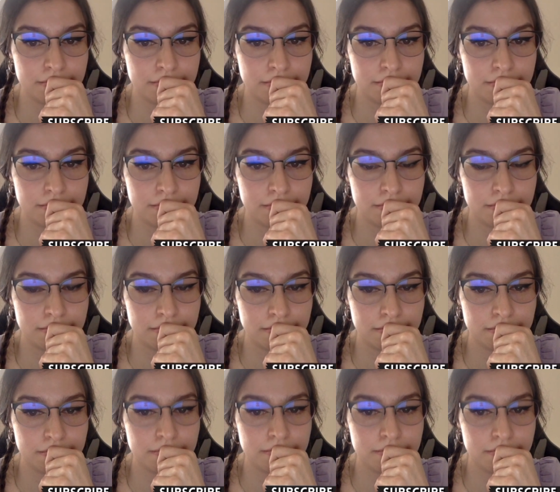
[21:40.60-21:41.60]

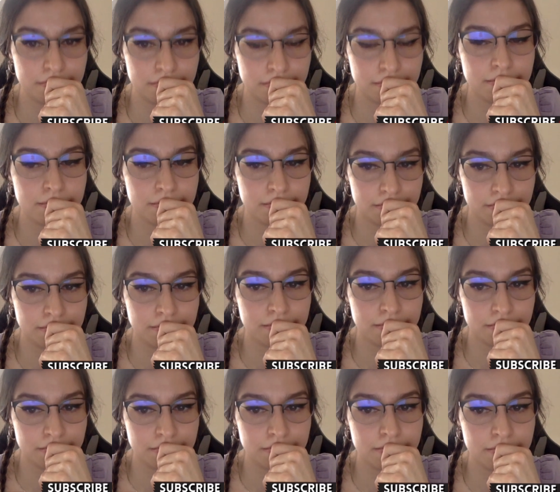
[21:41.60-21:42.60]

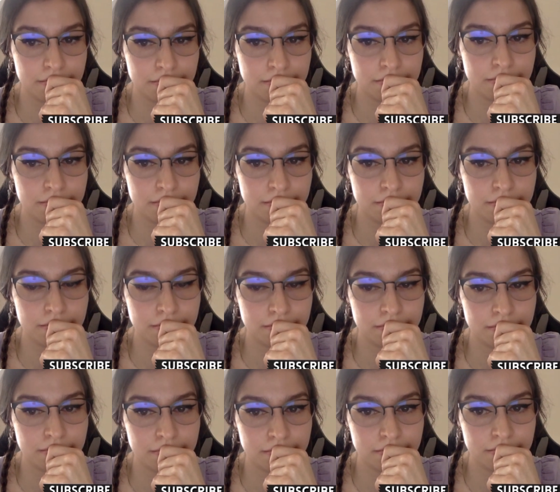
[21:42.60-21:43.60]

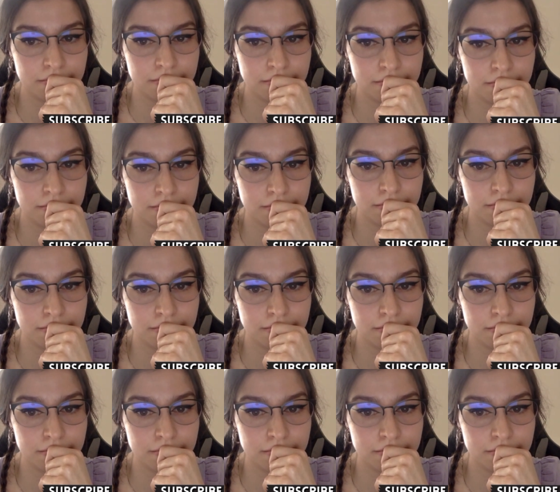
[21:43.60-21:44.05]
[no speech]